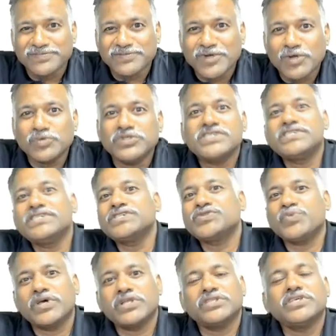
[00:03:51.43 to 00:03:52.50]
Now, this is
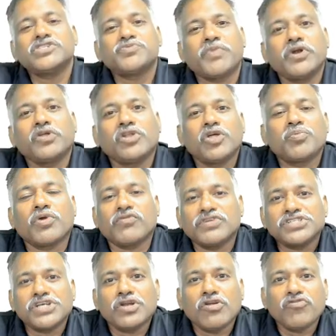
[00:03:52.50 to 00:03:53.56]
where this particular
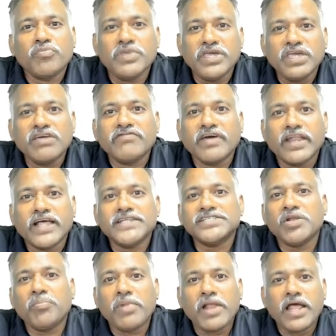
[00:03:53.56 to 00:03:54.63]
profession of being a
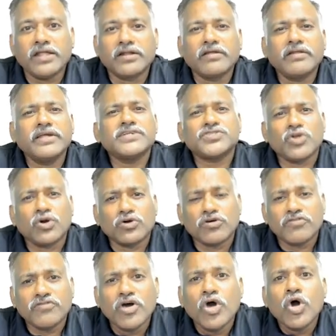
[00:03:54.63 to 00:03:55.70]
financial planner creates a lot
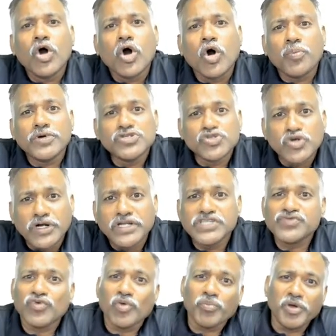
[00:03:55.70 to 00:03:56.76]
of
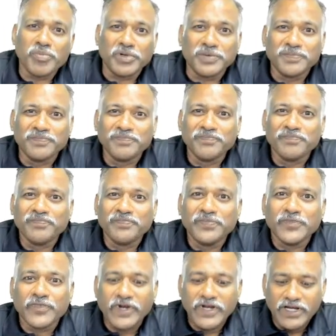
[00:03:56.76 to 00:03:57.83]
opportunities for people,
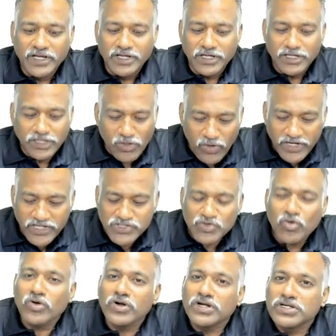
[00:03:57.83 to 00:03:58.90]
right? Now, let us
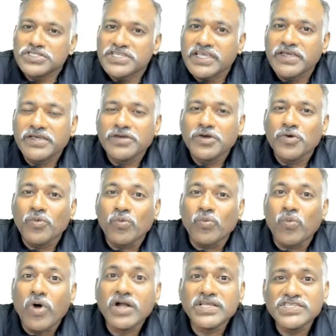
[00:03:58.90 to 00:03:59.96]
go see
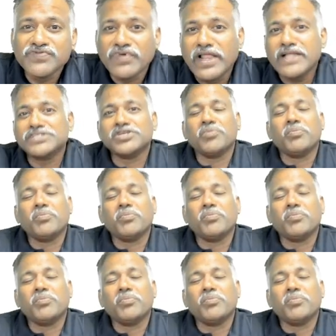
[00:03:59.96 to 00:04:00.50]
what is financial